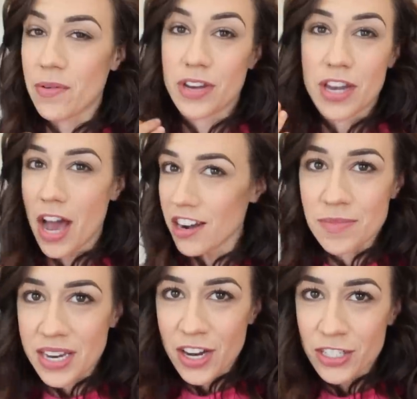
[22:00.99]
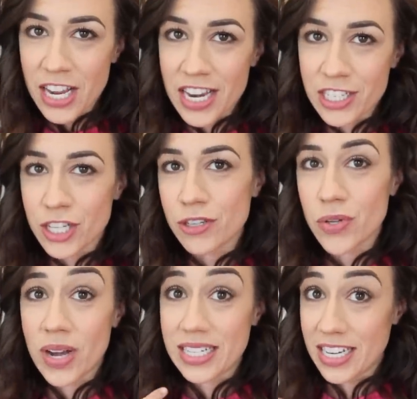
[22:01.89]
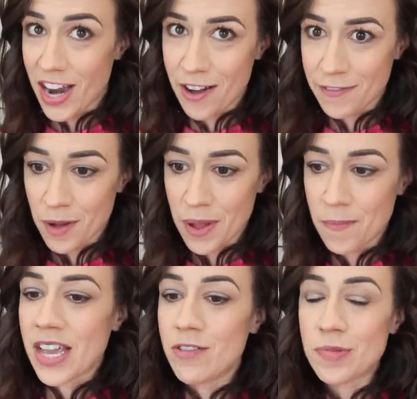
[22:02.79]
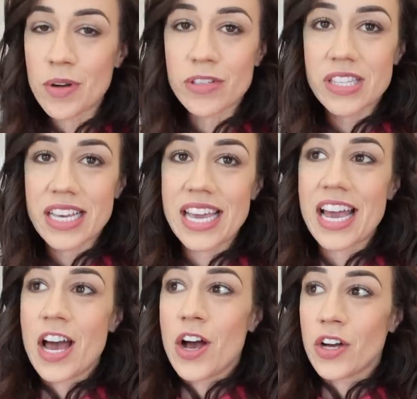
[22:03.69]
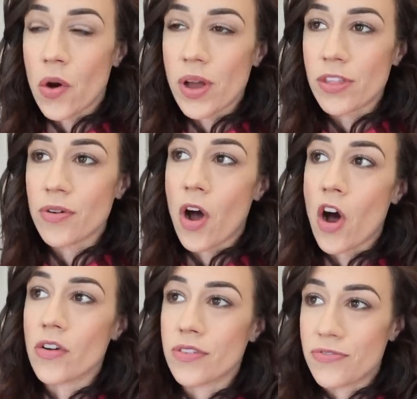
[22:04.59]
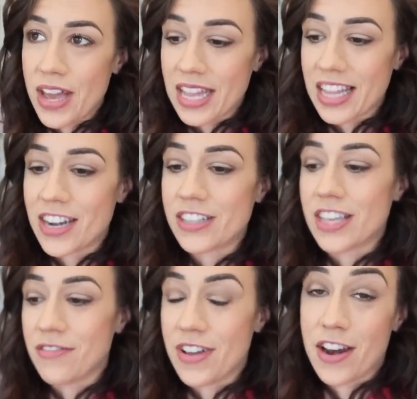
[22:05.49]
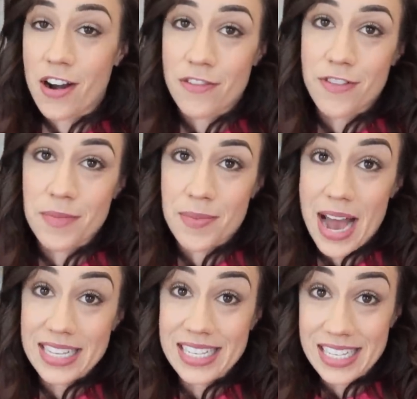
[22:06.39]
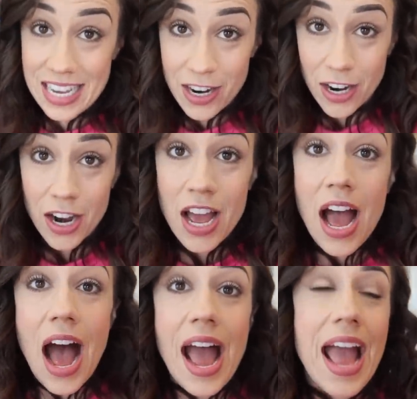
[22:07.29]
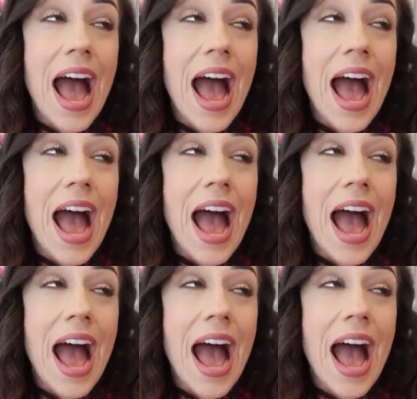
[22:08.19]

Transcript: that would not have been entertaining to you, so I did not film it. It was mostly going through all the fan letters and fan art from the past year. I